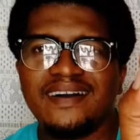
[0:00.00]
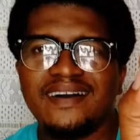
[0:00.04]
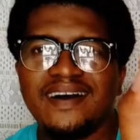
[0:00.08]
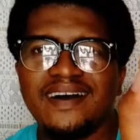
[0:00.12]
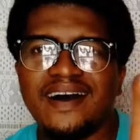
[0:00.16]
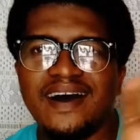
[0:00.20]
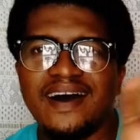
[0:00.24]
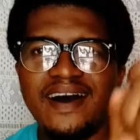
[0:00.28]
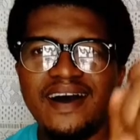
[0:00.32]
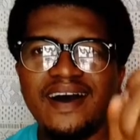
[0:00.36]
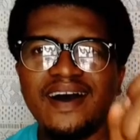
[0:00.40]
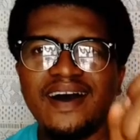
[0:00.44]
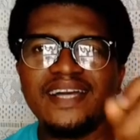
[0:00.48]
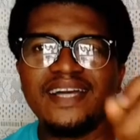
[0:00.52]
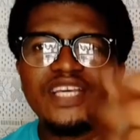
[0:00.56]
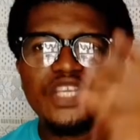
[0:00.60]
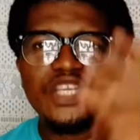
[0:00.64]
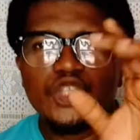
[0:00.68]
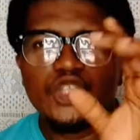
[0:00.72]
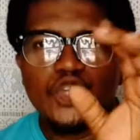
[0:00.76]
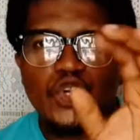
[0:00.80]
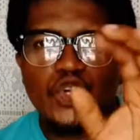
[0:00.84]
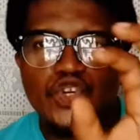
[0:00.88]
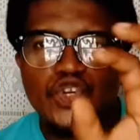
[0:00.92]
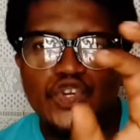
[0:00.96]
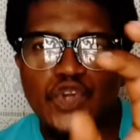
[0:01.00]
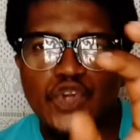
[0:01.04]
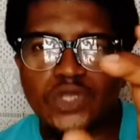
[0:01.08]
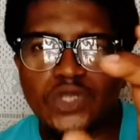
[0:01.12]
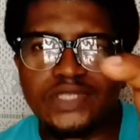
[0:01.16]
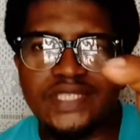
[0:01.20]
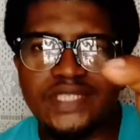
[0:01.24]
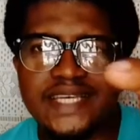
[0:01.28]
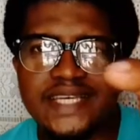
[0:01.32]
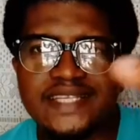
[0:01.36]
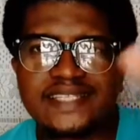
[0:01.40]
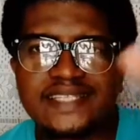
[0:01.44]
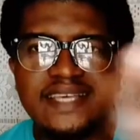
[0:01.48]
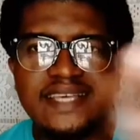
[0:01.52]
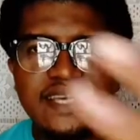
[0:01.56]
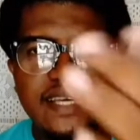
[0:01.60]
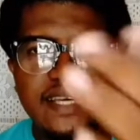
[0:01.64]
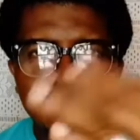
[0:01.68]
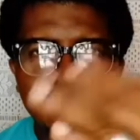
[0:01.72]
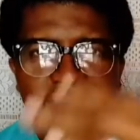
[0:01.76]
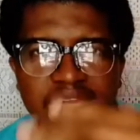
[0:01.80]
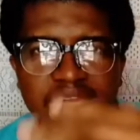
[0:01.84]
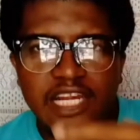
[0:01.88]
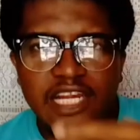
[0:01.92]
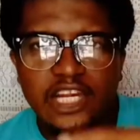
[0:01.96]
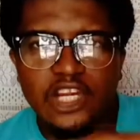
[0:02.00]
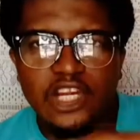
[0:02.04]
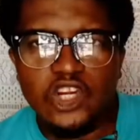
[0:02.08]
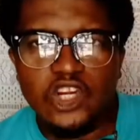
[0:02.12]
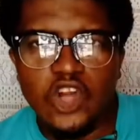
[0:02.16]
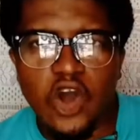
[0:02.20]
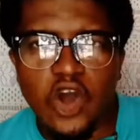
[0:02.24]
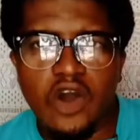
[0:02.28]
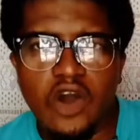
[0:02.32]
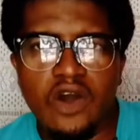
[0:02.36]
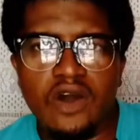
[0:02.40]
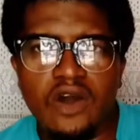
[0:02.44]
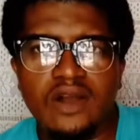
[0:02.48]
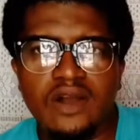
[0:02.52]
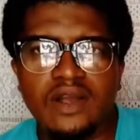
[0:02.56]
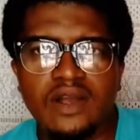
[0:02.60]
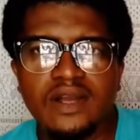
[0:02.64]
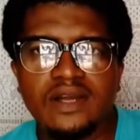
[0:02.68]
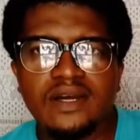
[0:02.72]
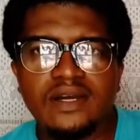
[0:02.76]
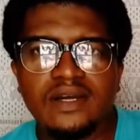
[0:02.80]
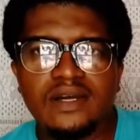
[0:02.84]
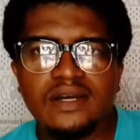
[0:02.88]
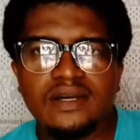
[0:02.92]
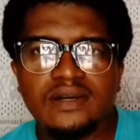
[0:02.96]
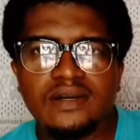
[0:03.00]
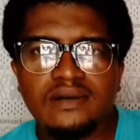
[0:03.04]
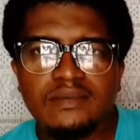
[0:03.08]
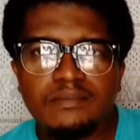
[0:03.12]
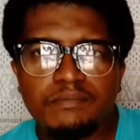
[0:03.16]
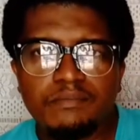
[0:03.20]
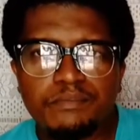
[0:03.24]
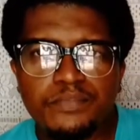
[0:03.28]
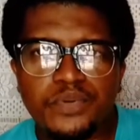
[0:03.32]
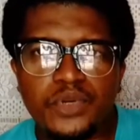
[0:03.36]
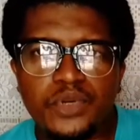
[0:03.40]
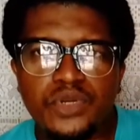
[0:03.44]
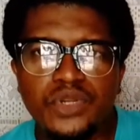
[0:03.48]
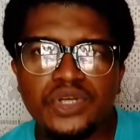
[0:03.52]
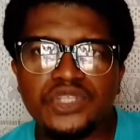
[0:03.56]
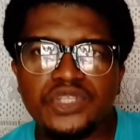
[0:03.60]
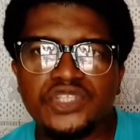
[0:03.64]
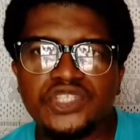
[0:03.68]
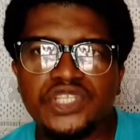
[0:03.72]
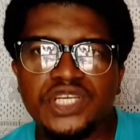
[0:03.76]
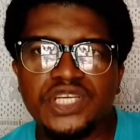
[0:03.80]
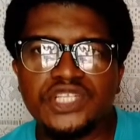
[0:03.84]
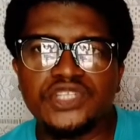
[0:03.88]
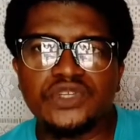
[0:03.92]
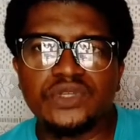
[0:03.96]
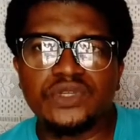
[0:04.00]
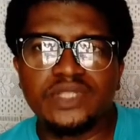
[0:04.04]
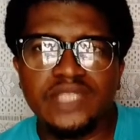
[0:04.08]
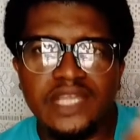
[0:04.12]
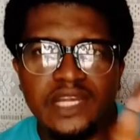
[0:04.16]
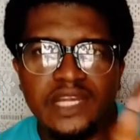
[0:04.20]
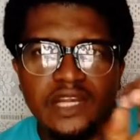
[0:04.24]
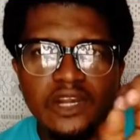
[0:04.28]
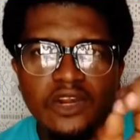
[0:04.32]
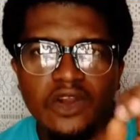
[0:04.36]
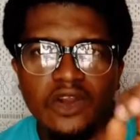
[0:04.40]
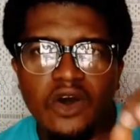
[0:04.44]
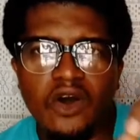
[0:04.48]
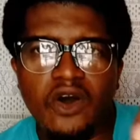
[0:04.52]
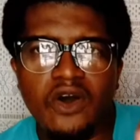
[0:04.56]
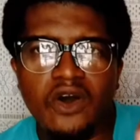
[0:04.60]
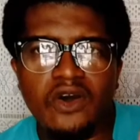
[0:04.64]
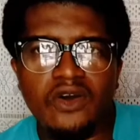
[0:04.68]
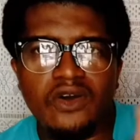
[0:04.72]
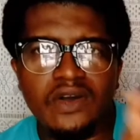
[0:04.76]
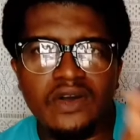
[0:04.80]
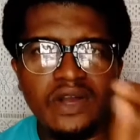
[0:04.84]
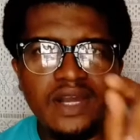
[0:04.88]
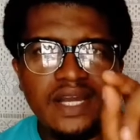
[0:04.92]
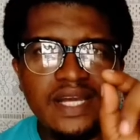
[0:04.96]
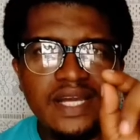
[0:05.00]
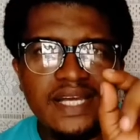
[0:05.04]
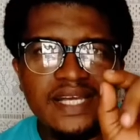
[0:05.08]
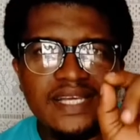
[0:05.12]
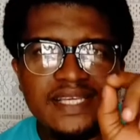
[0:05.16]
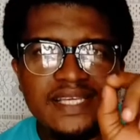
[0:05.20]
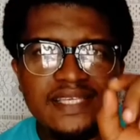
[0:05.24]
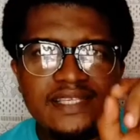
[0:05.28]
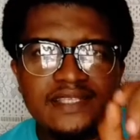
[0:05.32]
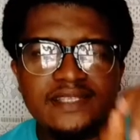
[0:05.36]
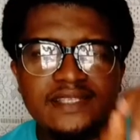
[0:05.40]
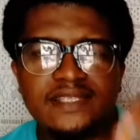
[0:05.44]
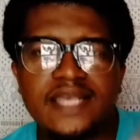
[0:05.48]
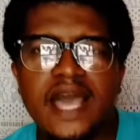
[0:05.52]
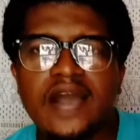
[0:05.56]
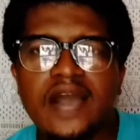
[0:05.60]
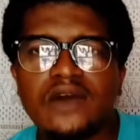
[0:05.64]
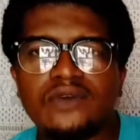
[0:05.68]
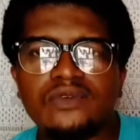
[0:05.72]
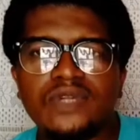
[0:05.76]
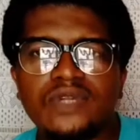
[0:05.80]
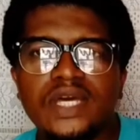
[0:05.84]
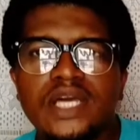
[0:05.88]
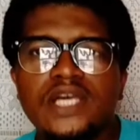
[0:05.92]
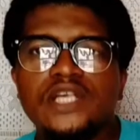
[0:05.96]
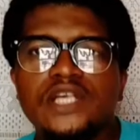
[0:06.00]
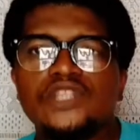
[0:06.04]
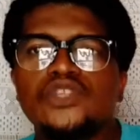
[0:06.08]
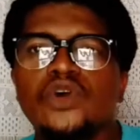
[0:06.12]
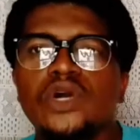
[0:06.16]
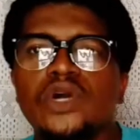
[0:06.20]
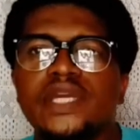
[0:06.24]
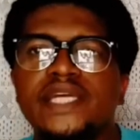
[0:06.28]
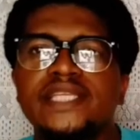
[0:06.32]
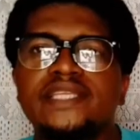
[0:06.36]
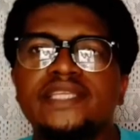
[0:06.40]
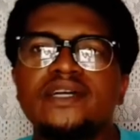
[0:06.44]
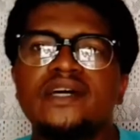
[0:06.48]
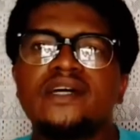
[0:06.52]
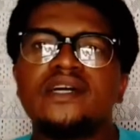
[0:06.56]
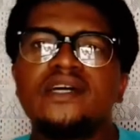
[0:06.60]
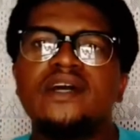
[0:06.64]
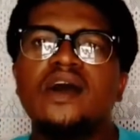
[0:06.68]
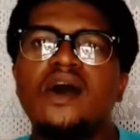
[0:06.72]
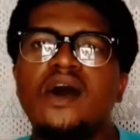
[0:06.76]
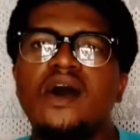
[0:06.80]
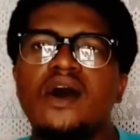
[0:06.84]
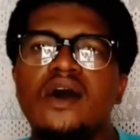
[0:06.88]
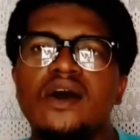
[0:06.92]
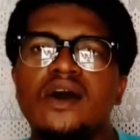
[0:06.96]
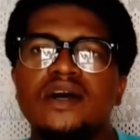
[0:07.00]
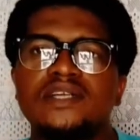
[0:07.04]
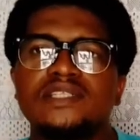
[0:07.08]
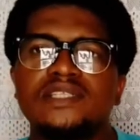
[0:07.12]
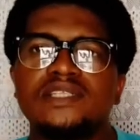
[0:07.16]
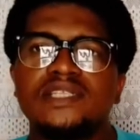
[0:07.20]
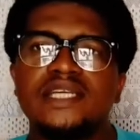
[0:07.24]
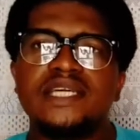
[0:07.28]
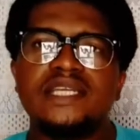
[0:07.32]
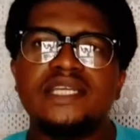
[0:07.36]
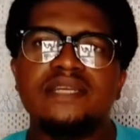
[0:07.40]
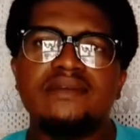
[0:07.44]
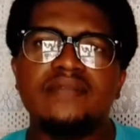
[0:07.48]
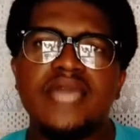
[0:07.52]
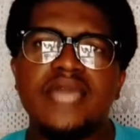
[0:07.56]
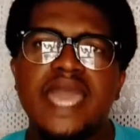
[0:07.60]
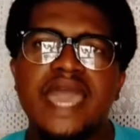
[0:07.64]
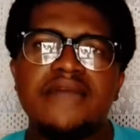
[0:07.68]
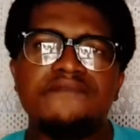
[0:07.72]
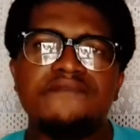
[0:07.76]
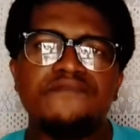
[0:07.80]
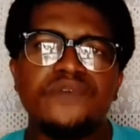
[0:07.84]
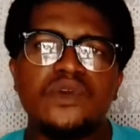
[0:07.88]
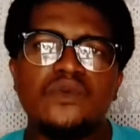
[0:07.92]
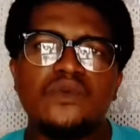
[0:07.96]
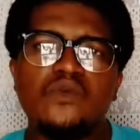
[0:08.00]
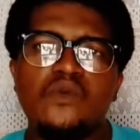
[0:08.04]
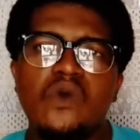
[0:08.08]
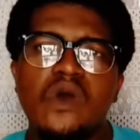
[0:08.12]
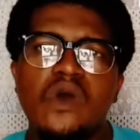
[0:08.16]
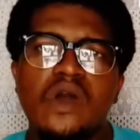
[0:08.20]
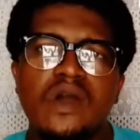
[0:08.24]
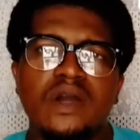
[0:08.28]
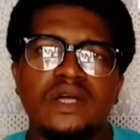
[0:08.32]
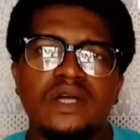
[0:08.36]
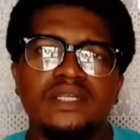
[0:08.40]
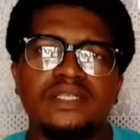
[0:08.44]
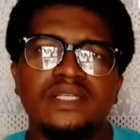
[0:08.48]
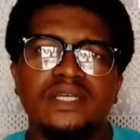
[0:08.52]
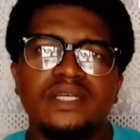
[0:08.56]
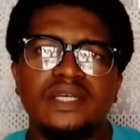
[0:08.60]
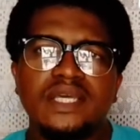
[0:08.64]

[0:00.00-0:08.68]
Aha. You notice the long pronunciation, the long sound. So it occurs in every word.